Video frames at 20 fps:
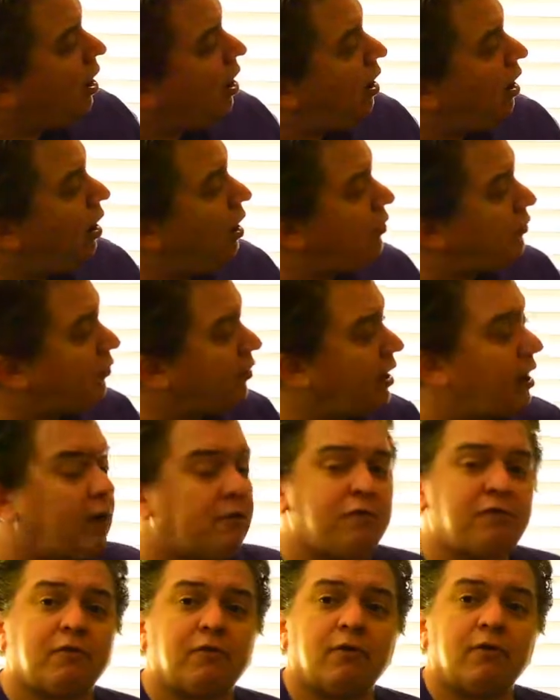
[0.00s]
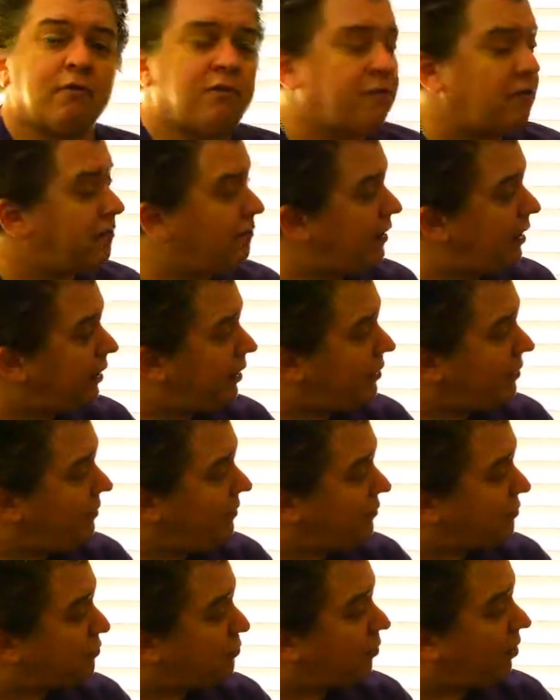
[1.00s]
Other extrusive
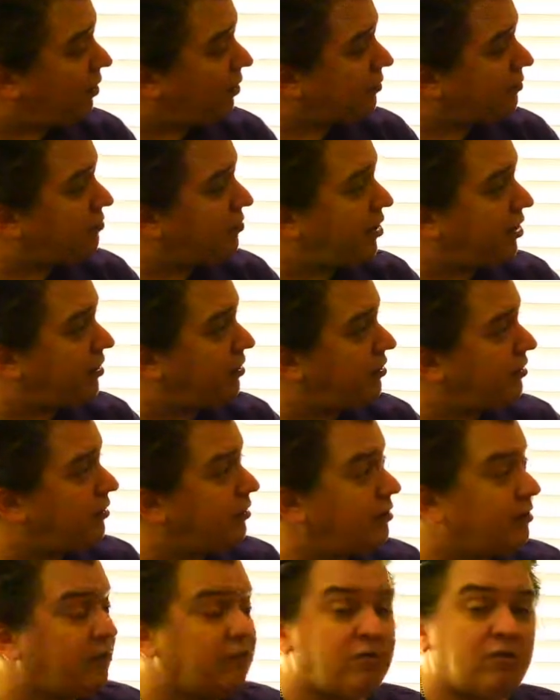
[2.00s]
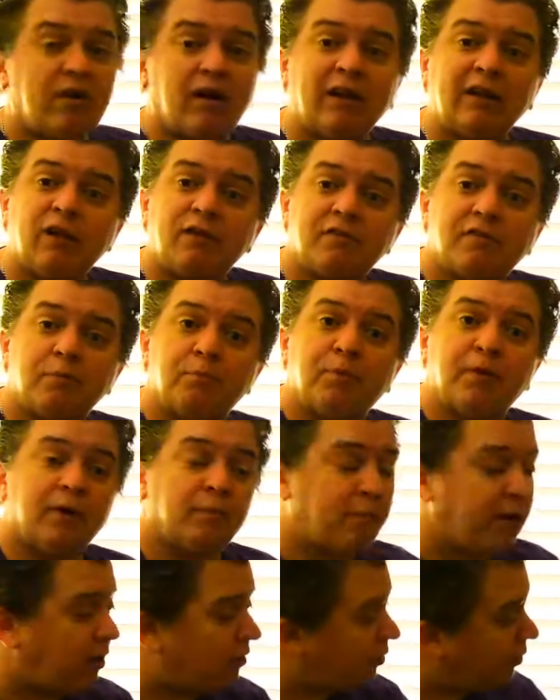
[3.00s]
igneous rocks that can tell us a bit
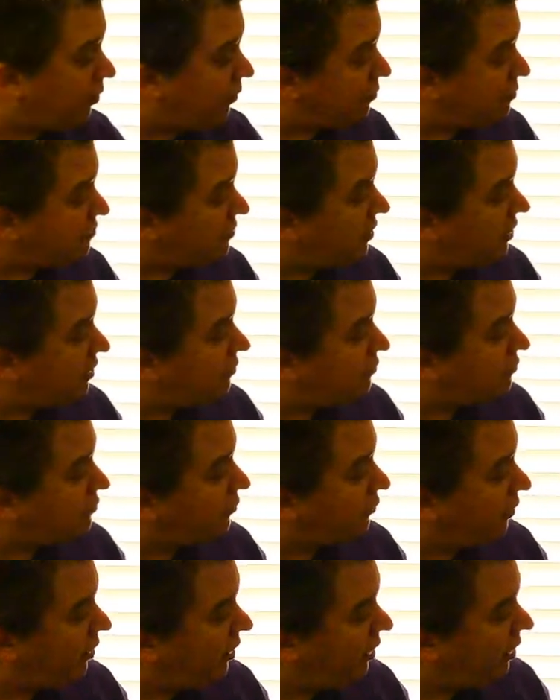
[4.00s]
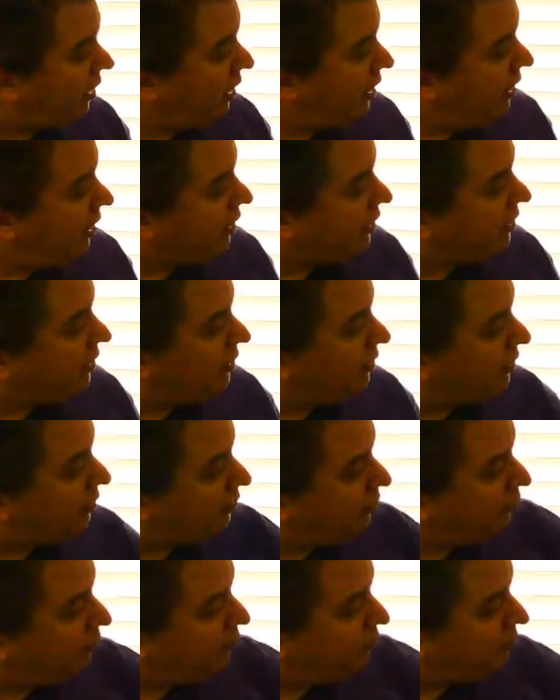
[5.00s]
about Earth's history can
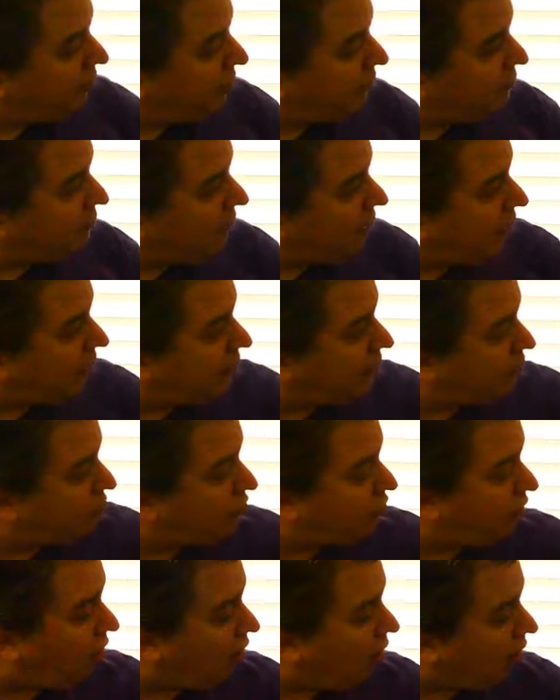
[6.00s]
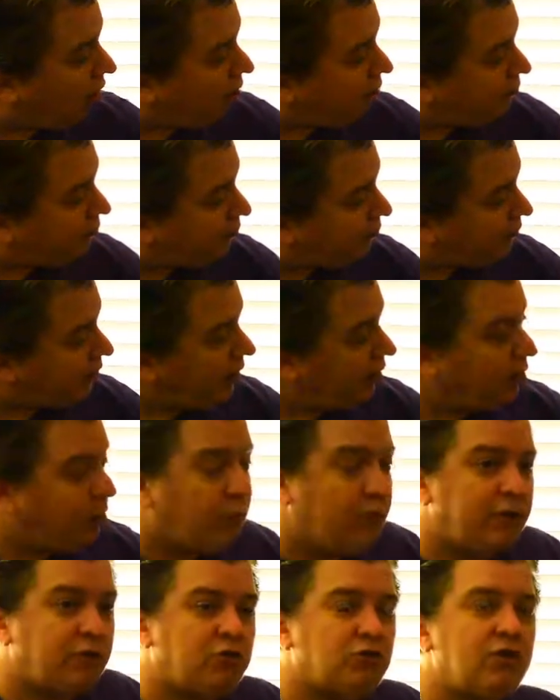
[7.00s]
include things like tuff,
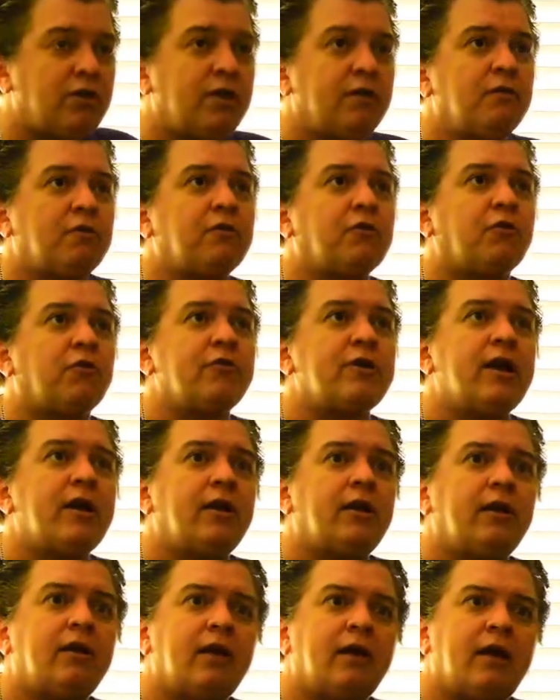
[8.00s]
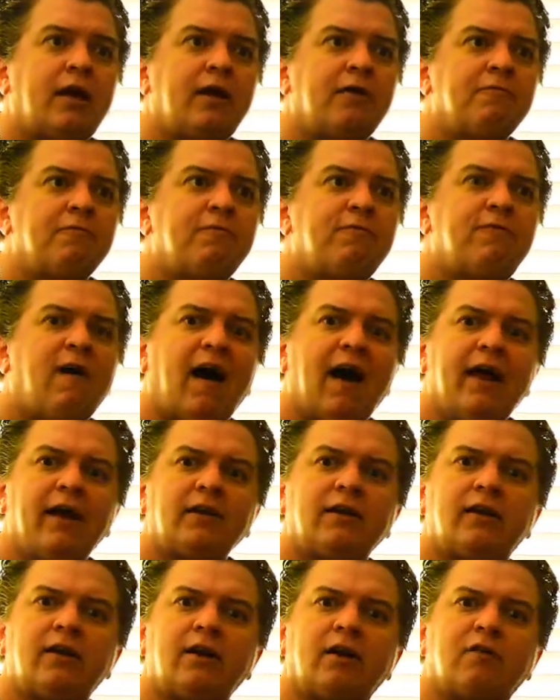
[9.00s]
which is created in a
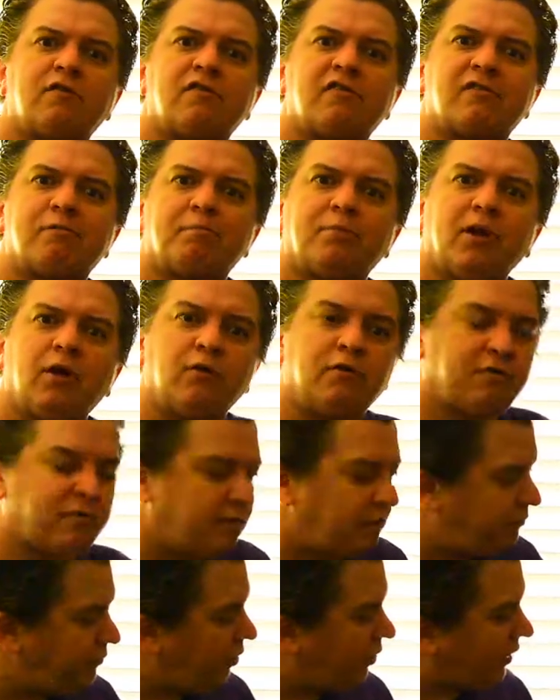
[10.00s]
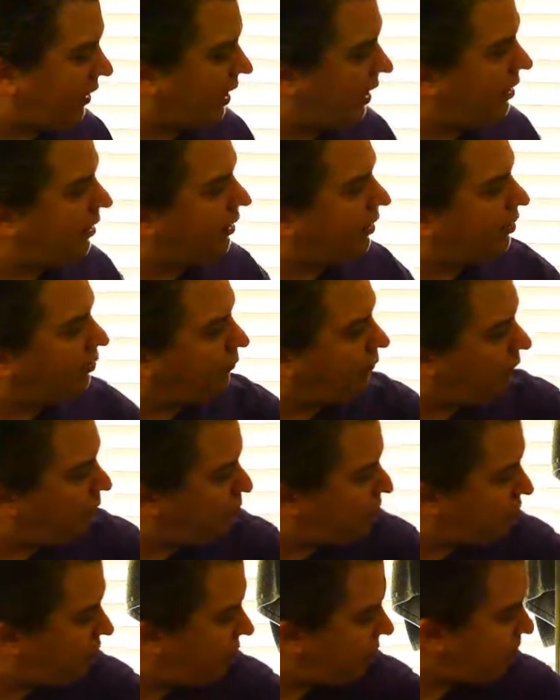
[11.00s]
violent explosive volcanic
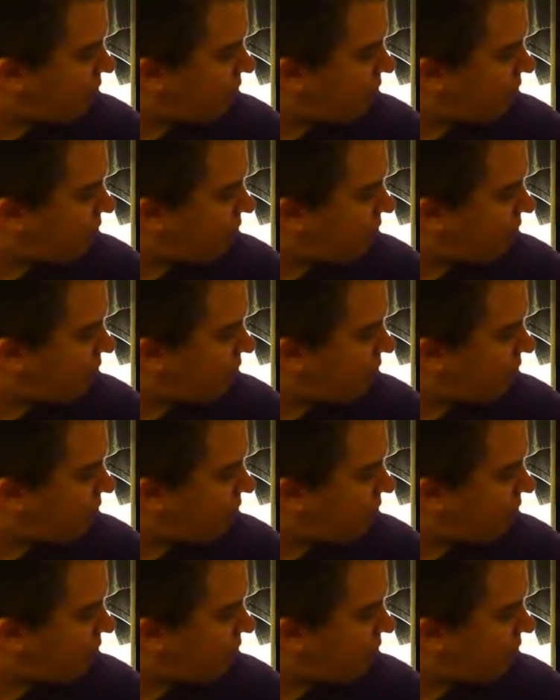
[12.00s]
eruption,